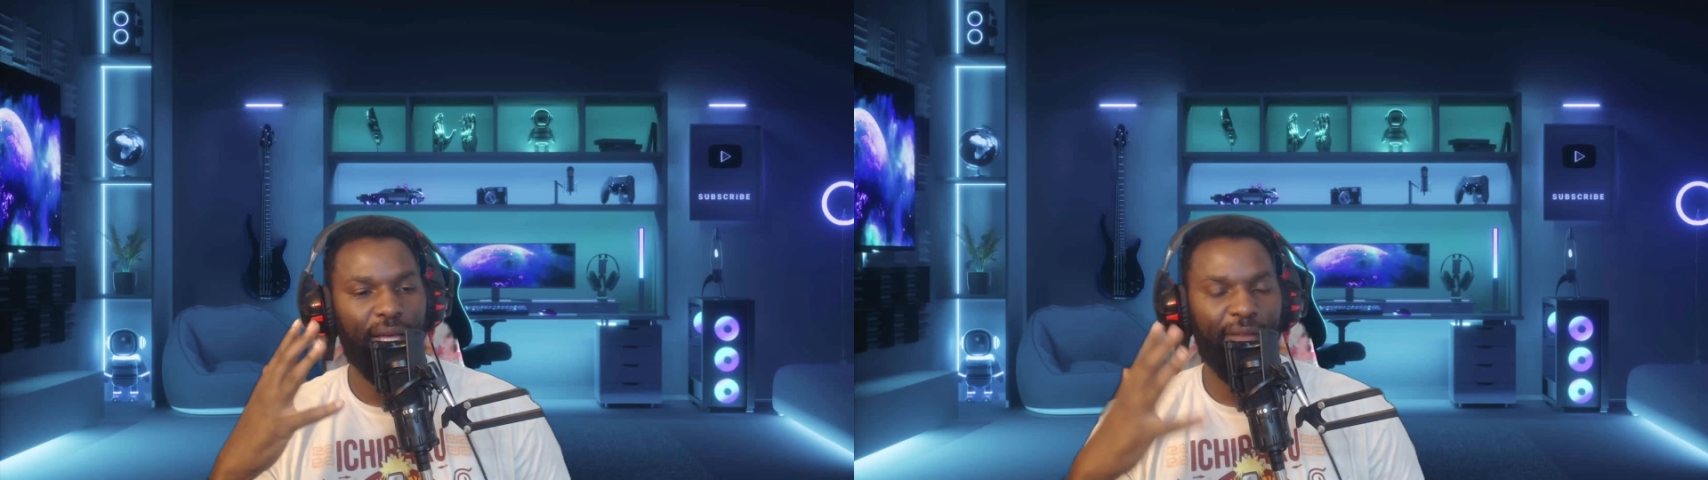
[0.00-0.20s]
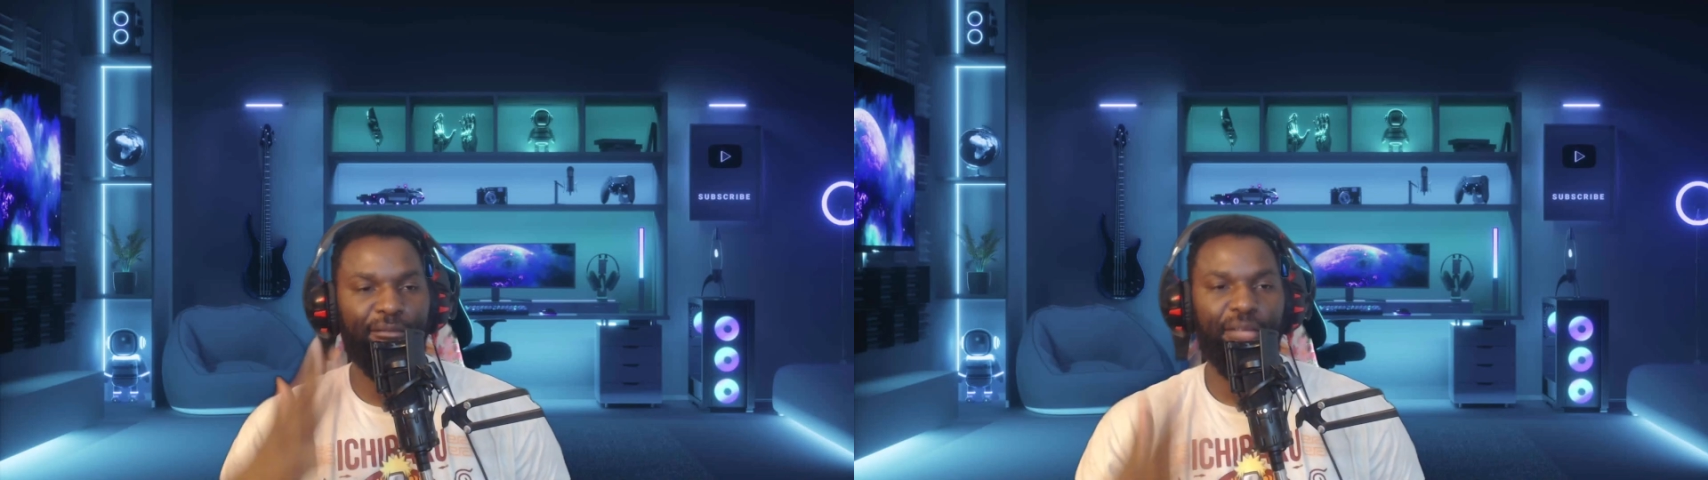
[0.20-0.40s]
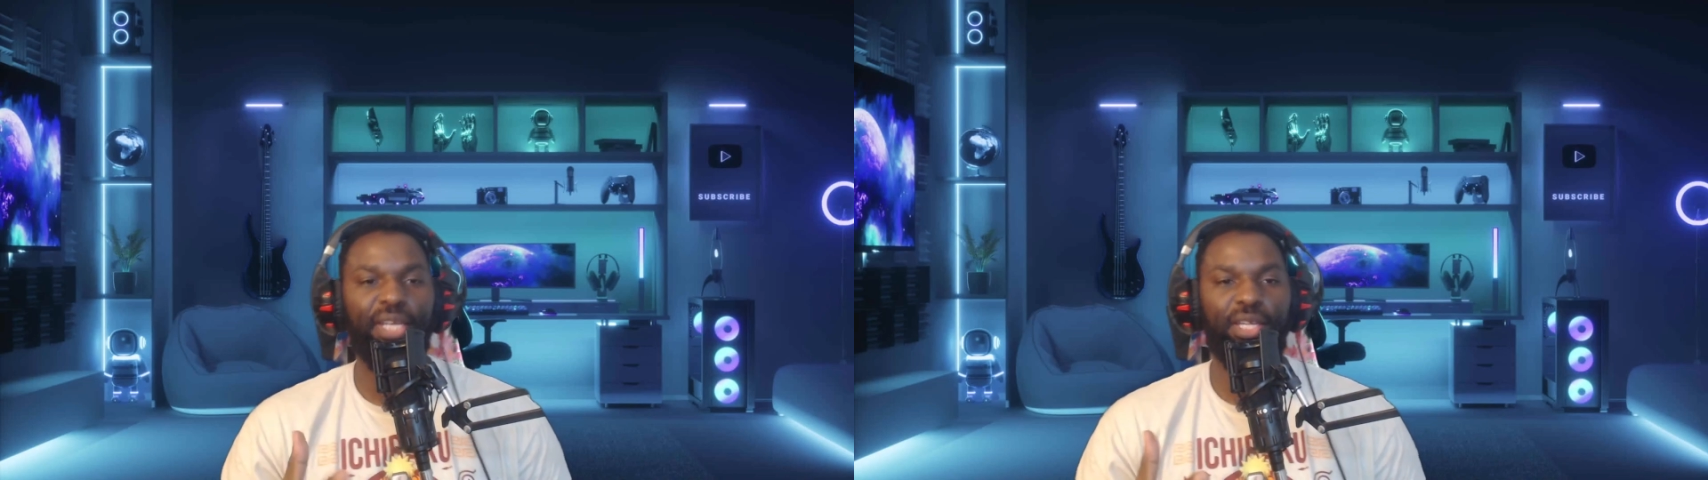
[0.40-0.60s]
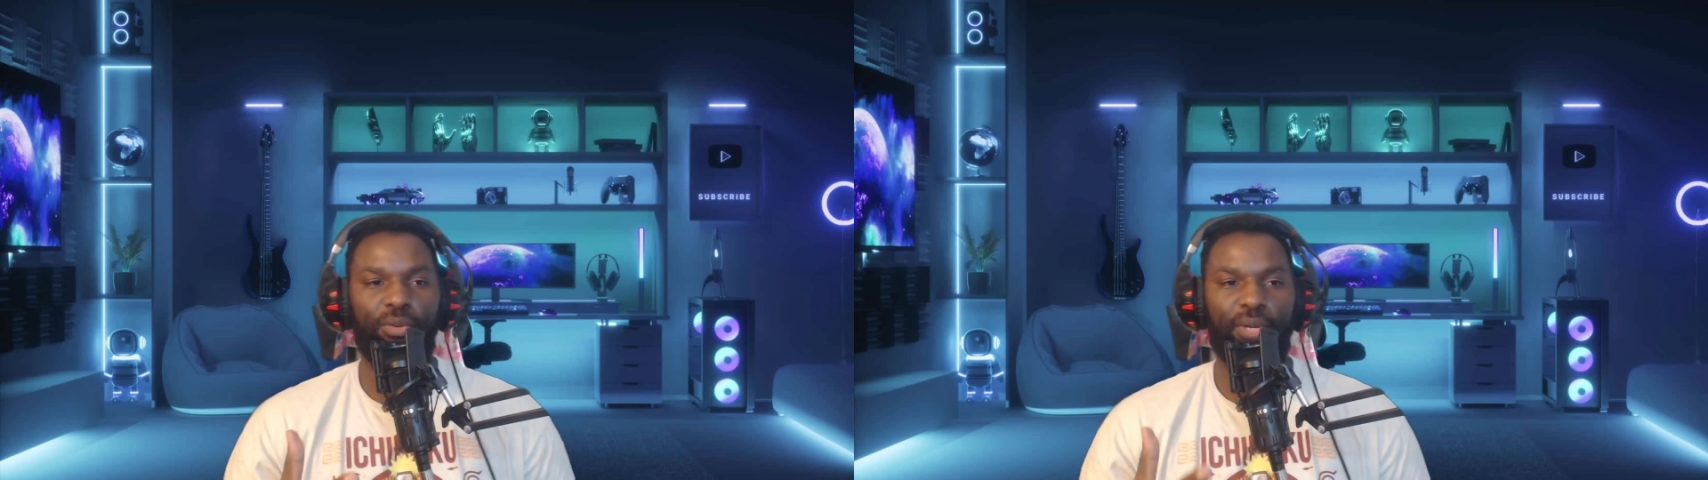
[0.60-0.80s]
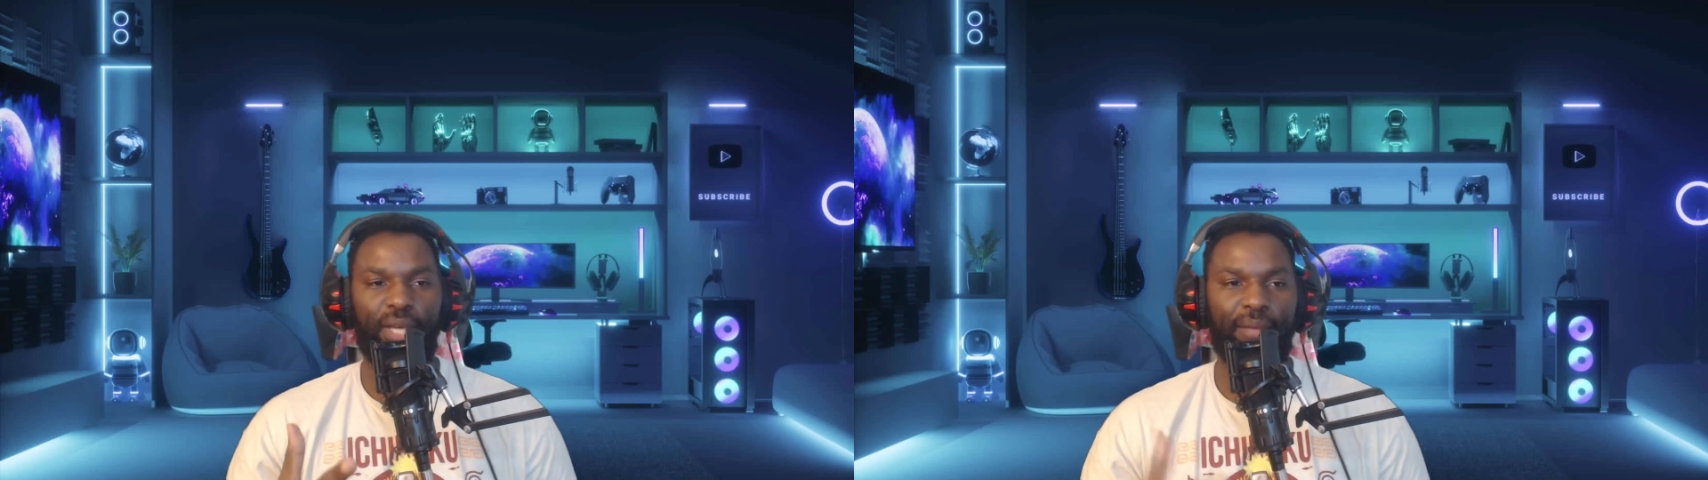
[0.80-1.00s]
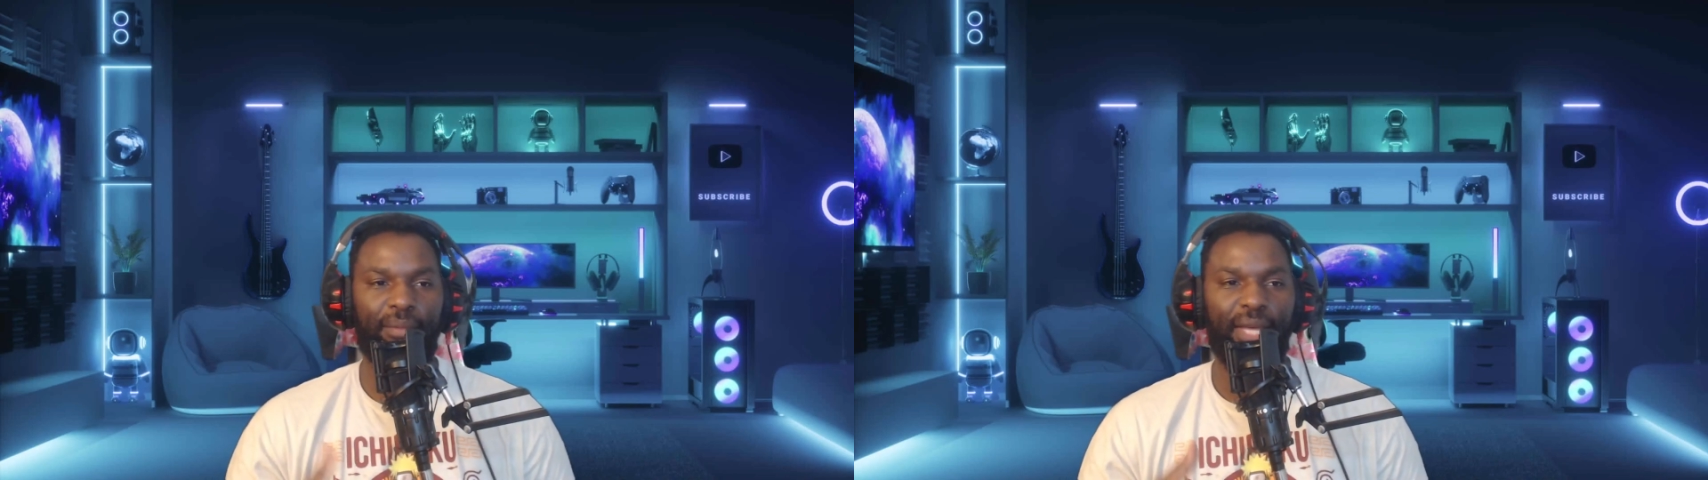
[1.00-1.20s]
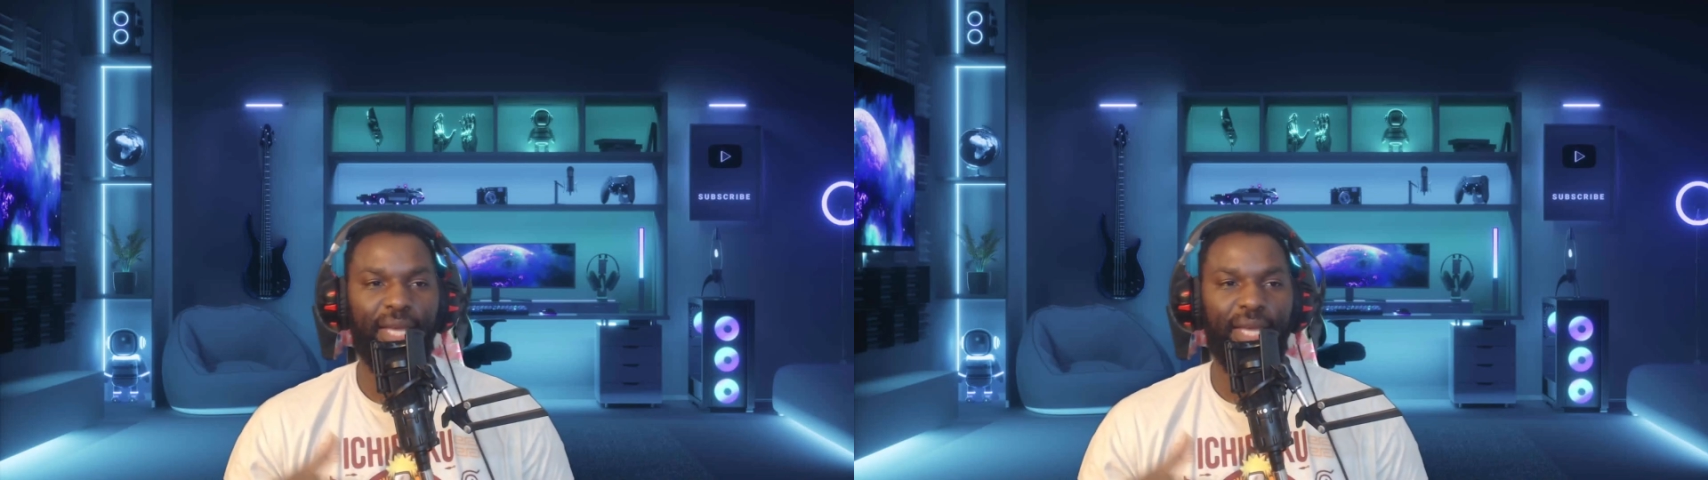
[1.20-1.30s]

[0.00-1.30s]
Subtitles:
a video game.